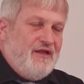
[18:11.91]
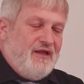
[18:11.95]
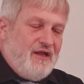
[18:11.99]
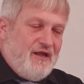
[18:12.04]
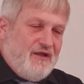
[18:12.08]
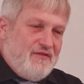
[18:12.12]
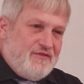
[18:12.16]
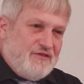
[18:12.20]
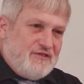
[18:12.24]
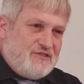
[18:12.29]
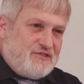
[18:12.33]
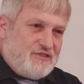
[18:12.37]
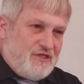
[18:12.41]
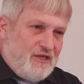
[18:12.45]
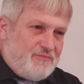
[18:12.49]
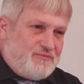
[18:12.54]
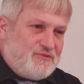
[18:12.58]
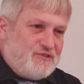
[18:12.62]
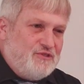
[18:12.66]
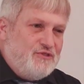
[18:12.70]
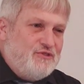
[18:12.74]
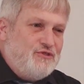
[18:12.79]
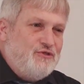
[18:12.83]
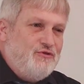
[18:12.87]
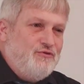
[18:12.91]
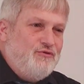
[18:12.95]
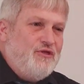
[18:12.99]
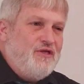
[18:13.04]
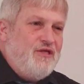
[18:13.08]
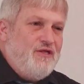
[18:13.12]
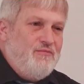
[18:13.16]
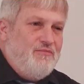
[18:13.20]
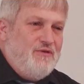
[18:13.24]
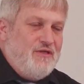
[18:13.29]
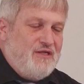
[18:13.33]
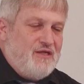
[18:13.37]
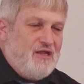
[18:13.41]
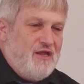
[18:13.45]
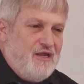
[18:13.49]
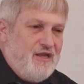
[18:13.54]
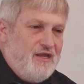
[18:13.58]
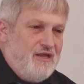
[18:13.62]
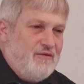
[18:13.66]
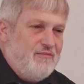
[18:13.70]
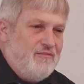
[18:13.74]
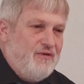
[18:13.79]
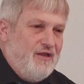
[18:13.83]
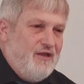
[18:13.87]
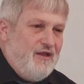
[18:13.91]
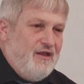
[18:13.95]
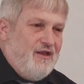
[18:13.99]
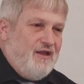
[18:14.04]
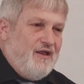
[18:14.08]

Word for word: and the substitute He became.